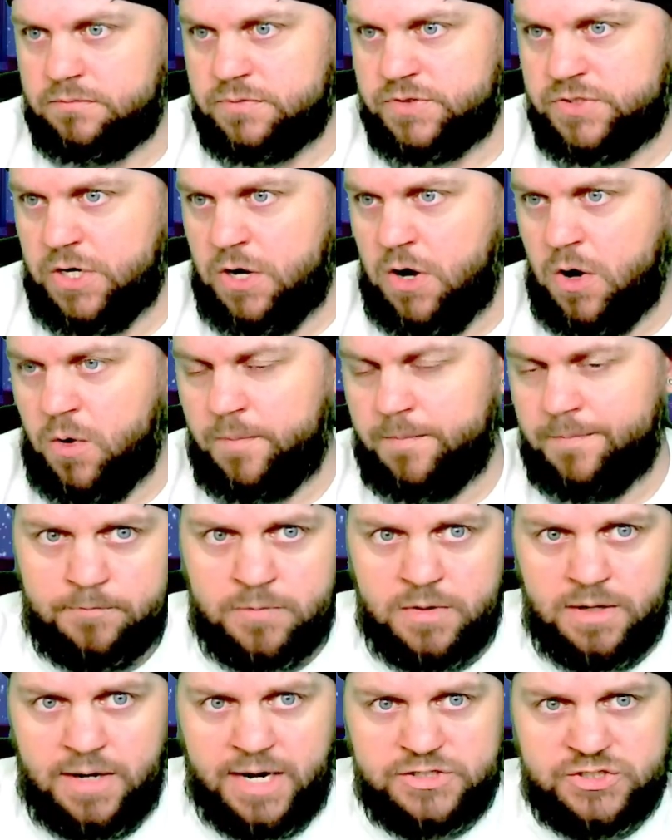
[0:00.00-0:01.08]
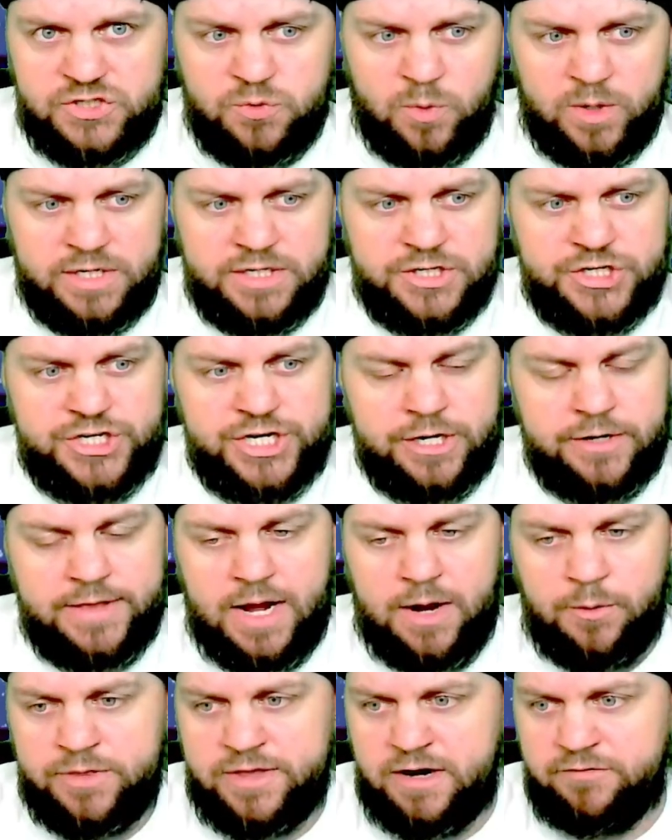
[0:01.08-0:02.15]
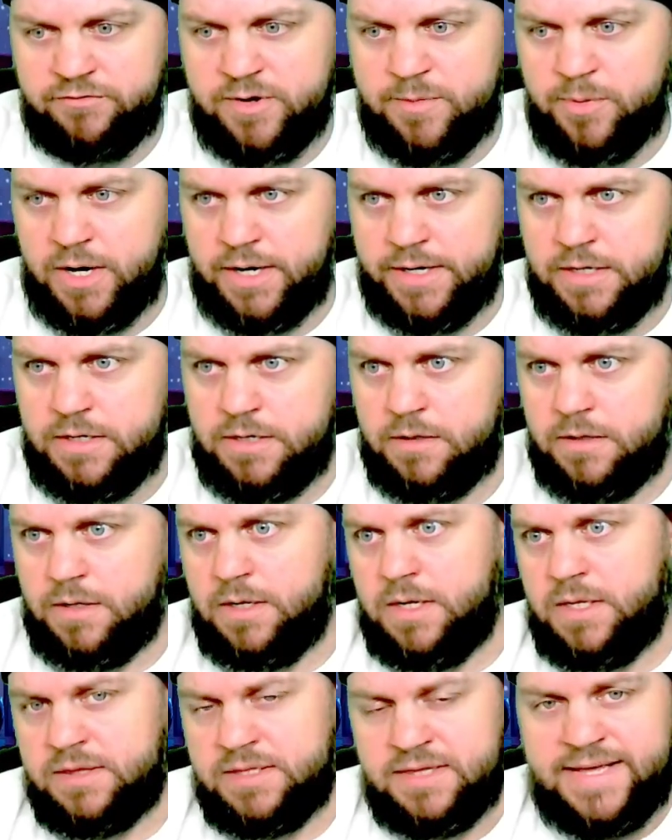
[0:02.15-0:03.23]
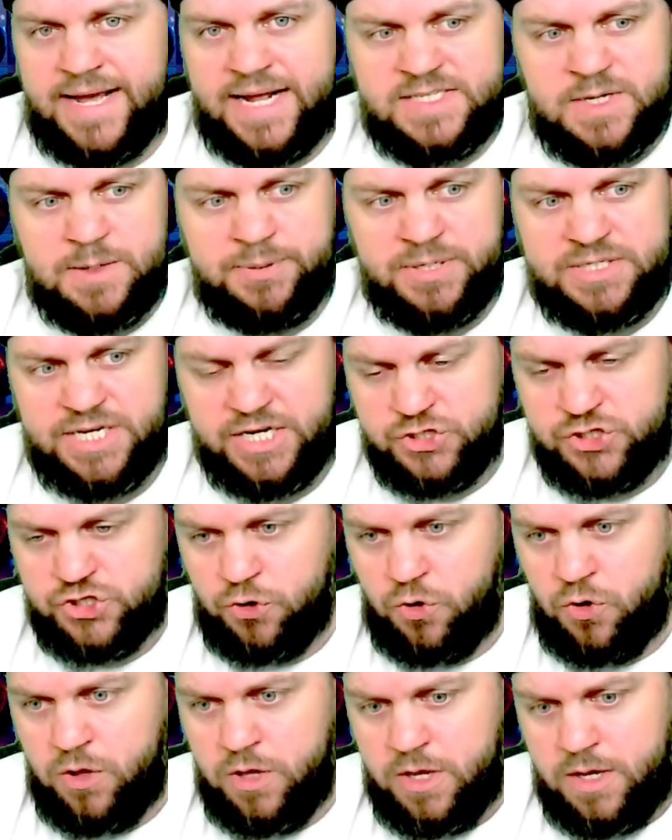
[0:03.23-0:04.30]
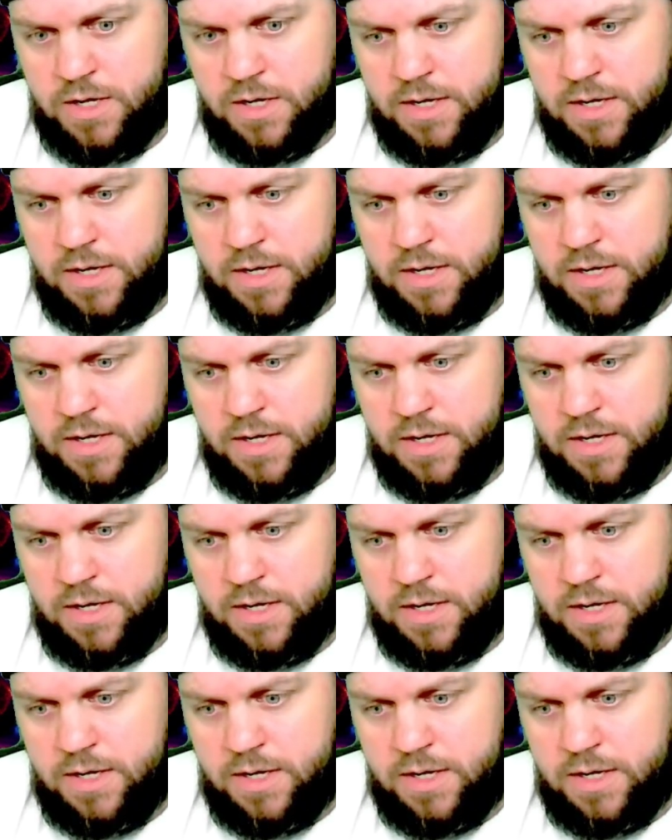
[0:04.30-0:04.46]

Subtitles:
So I just wanted to share that with everybody, that that's a potential,